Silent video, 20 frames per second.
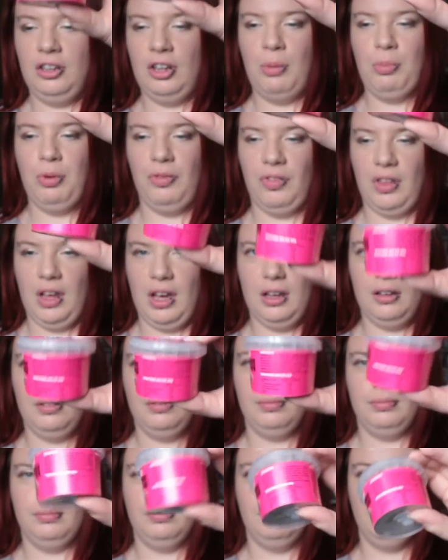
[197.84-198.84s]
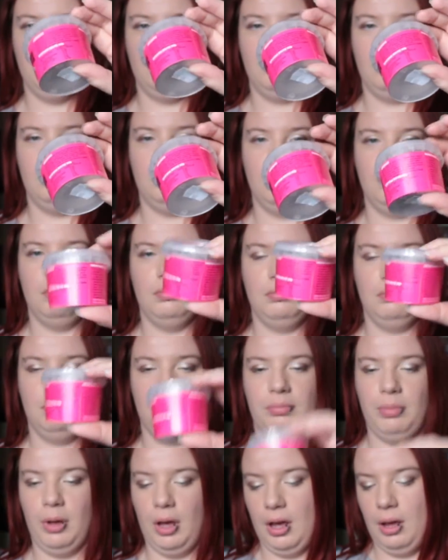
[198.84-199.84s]
tub of that.
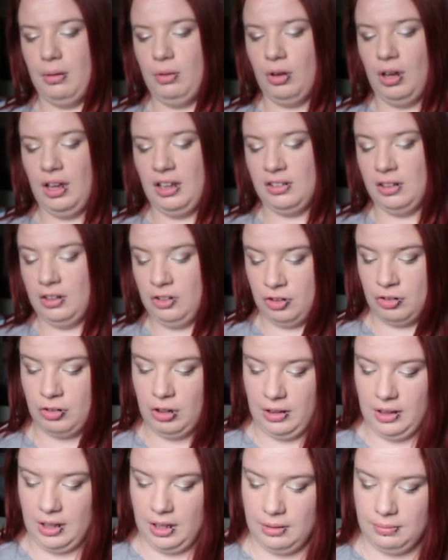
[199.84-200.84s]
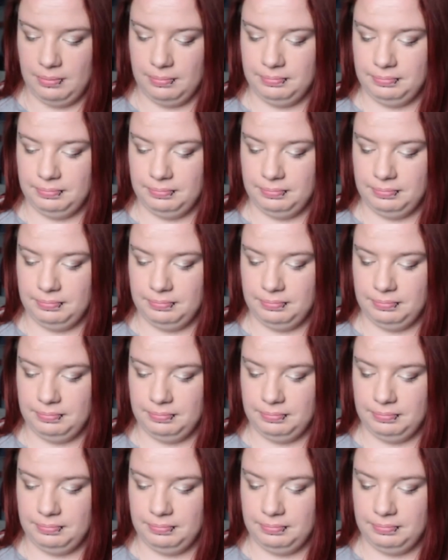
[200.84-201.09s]
But I'm quite excited to try that.